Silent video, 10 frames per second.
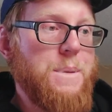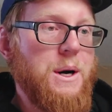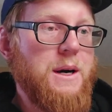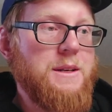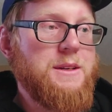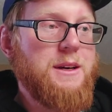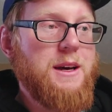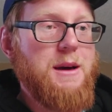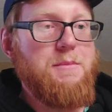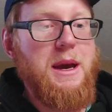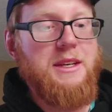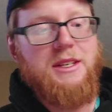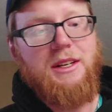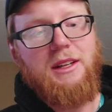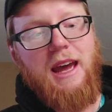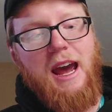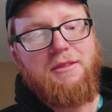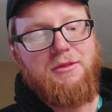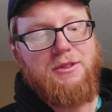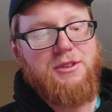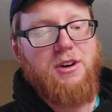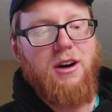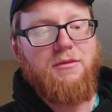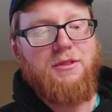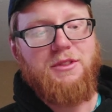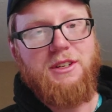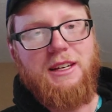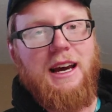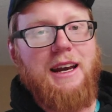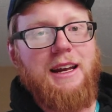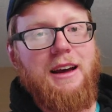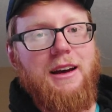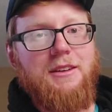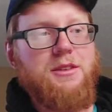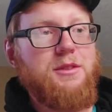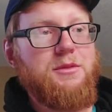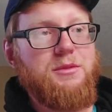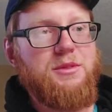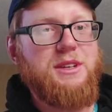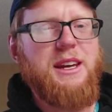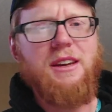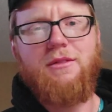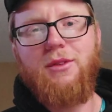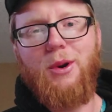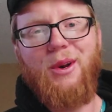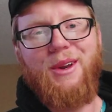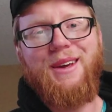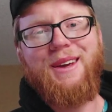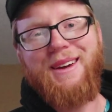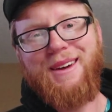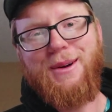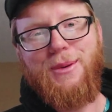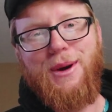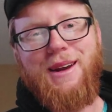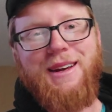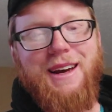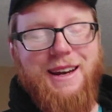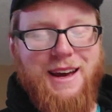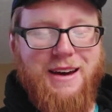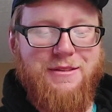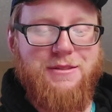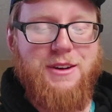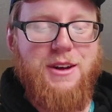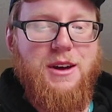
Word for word: but basically after this conference he kind of got, we'll say, converted in a way to kind of have